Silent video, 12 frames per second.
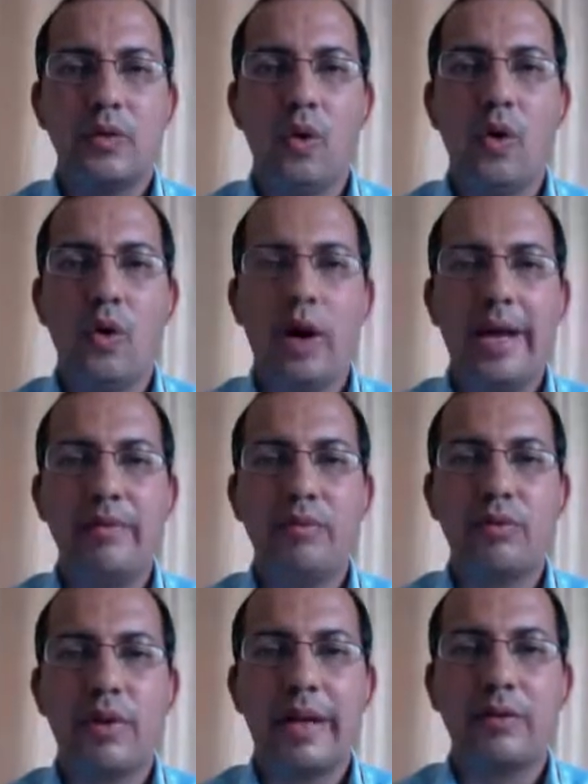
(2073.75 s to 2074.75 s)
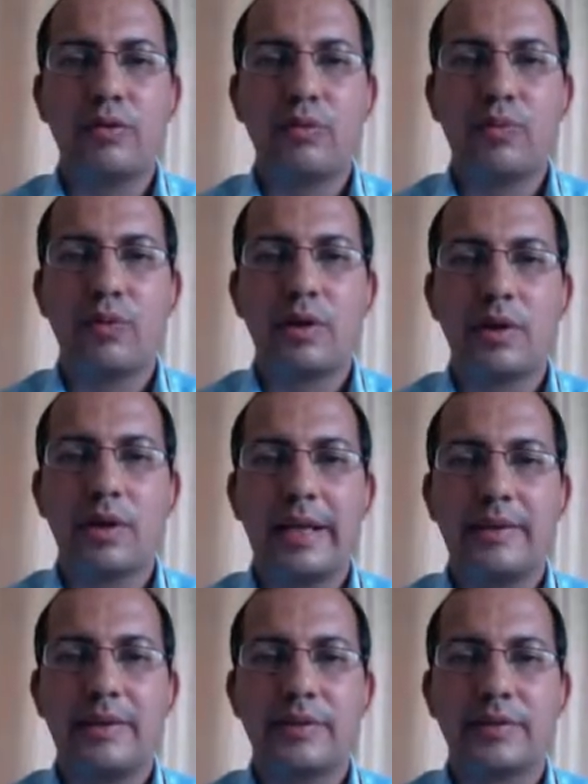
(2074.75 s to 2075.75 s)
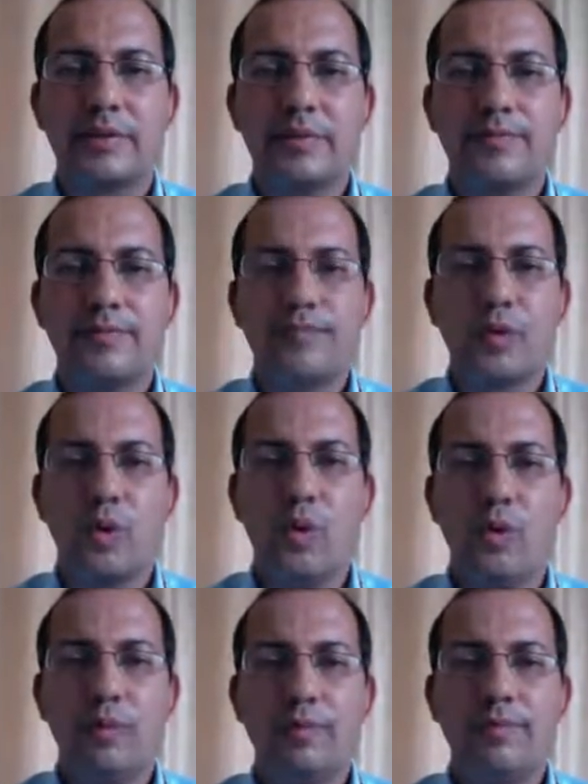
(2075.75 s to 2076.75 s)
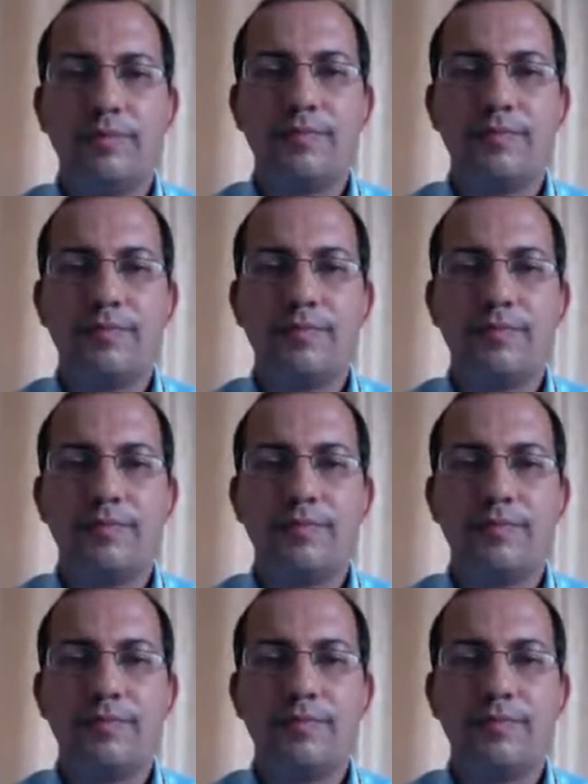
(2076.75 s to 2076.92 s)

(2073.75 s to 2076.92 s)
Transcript: O, I would like to put it like this, no? O.